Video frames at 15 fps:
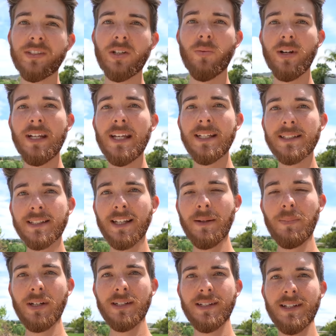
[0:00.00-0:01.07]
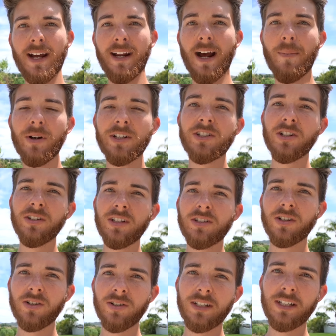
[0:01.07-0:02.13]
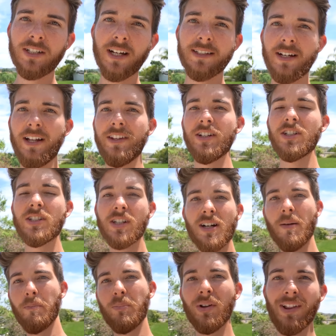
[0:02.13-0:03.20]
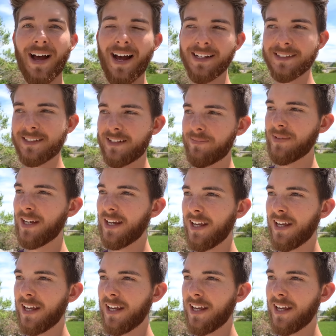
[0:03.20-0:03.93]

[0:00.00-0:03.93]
So when he's sleeping tonight, I'm gonna turn the jacuzzi jets on. They're just gonna blast him.